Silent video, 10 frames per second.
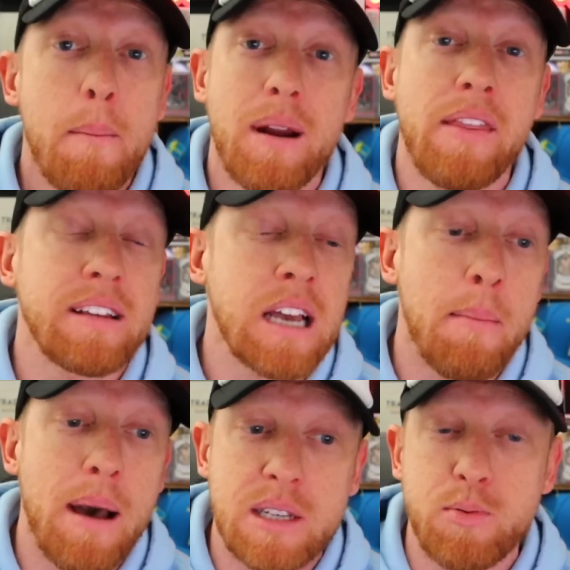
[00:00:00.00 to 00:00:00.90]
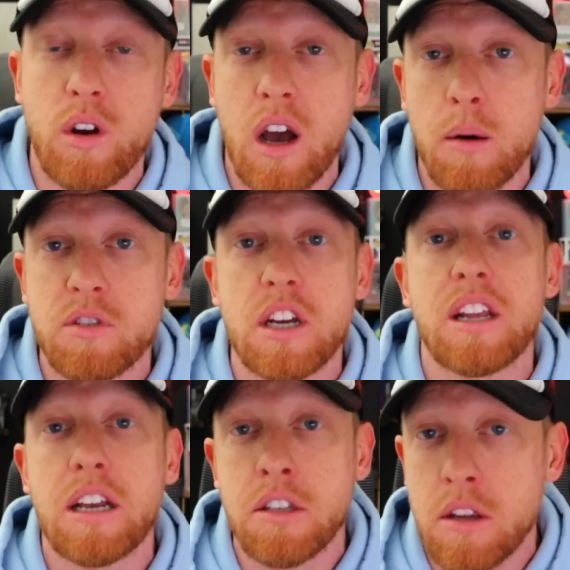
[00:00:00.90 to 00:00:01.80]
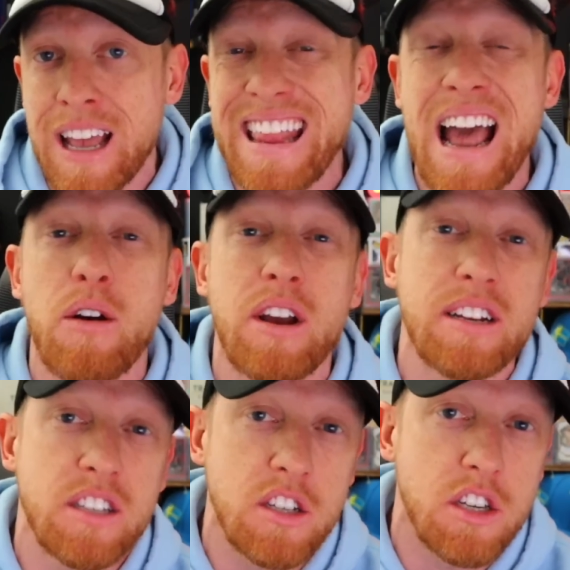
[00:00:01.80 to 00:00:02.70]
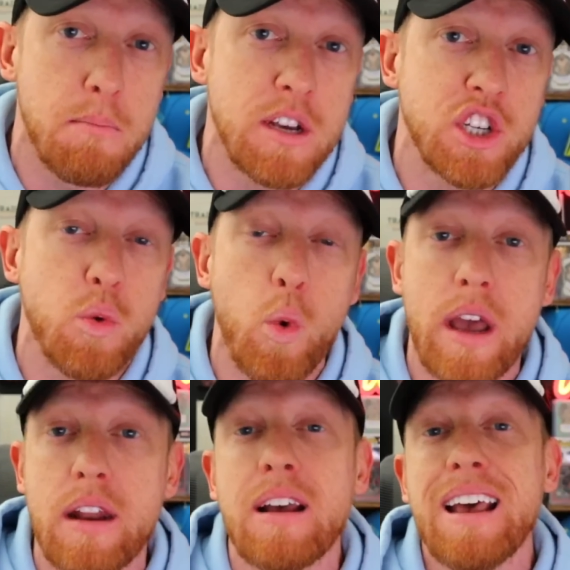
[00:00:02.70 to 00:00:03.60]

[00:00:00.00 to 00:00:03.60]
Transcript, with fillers: but I think Tom Aspinall comes in, gets a takedown, gets the submission win,